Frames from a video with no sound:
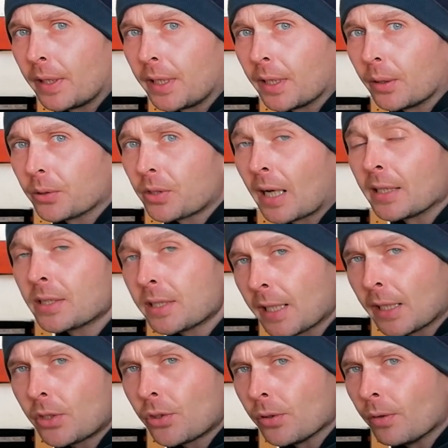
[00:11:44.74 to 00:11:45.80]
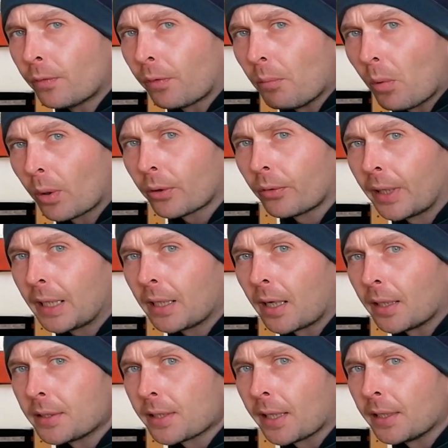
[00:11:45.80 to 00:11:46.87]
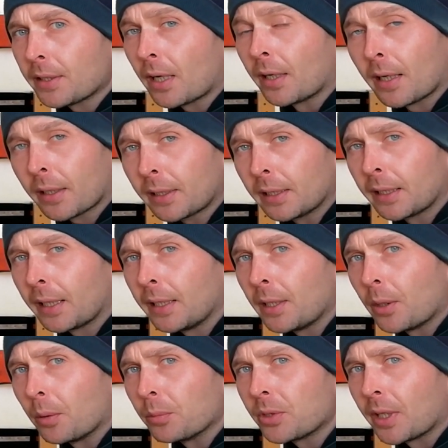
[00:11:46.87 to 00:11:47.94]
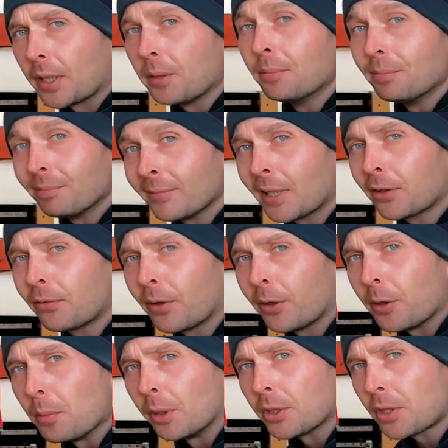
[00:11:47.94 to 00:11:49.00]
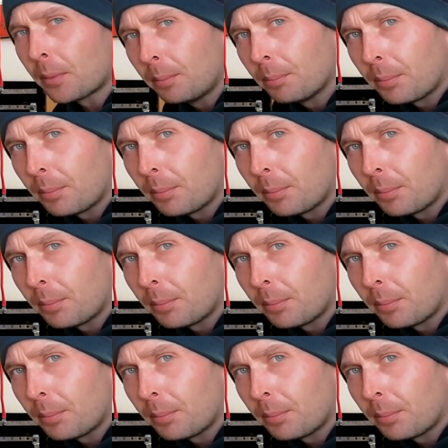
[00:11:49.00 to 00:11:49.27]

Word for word: videos and stay tuned for more great content on our Kilkenny Homestead. Thanks very much.